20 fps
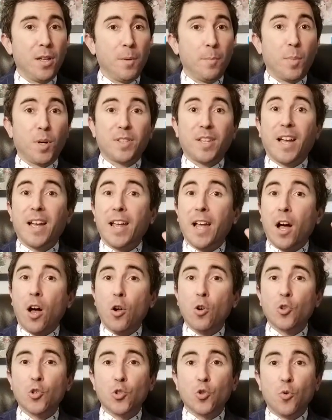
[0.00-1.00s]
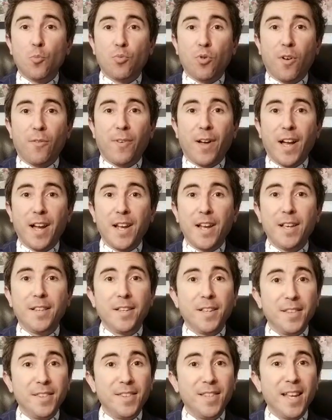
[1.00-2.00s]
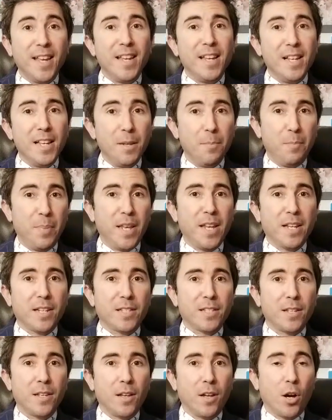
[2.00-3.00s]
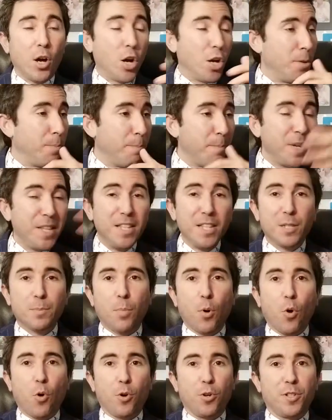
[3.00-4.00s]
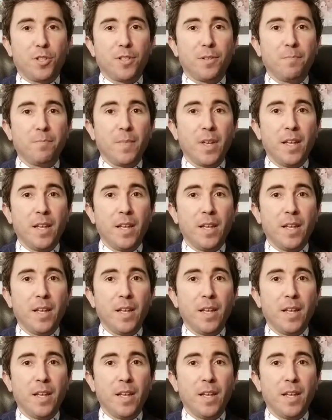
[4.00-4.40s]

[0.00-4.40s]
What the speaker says: but I also provide daily picks on many sports,